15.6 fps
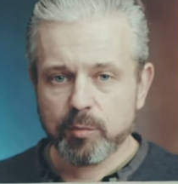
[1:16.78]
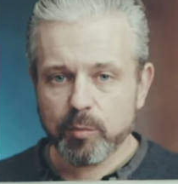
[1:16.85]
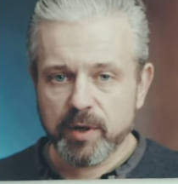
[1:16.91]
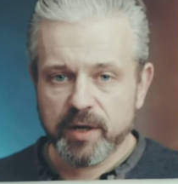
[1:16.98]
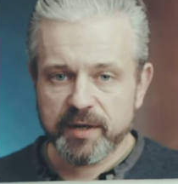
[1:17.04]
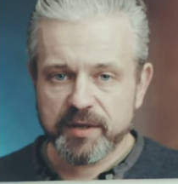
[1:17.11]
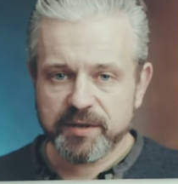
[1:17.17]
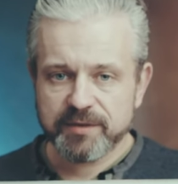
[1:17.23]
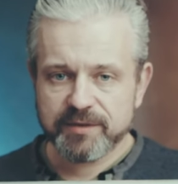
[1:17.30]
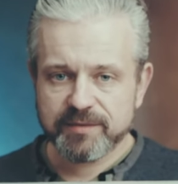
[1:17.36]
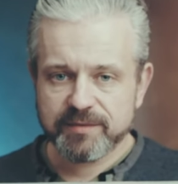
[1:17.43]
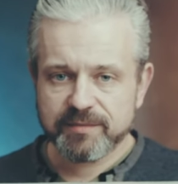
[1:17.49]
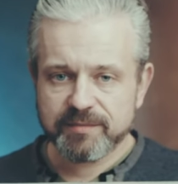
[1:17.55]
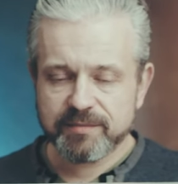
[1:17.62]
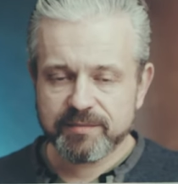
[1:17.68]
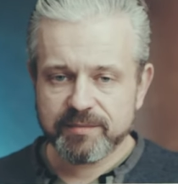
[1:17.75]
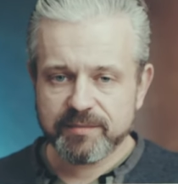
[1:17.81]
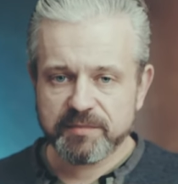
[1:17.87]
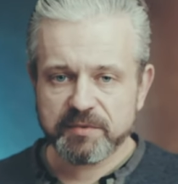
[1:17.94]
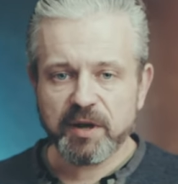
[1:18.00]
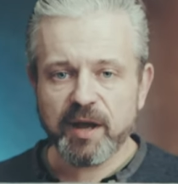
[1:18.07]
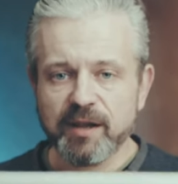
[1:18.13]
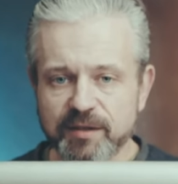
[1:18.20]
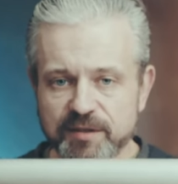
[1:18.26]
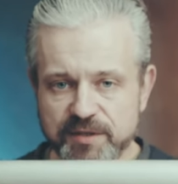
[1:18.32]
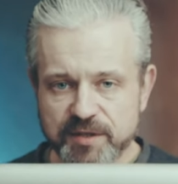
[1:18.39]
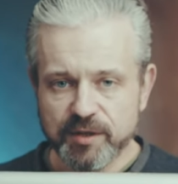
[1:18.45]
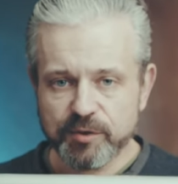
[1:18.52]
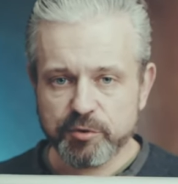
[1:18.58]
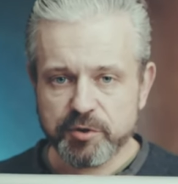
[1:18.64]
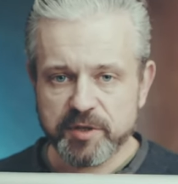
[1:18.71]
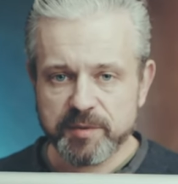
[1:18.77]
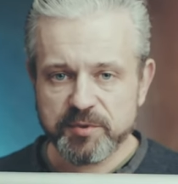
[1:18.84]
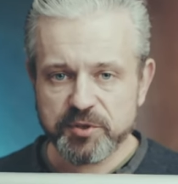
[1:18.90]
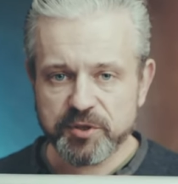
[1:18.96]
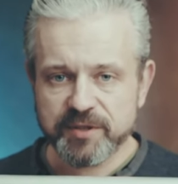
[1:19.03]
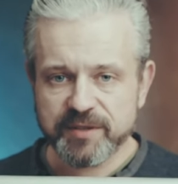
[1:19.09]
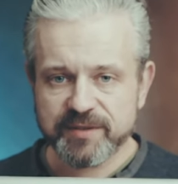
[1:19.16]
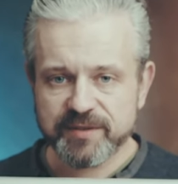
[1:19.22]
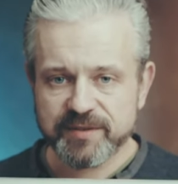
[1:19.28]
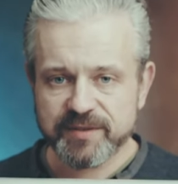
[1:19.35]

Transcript: Why? I'll tell you in a minute.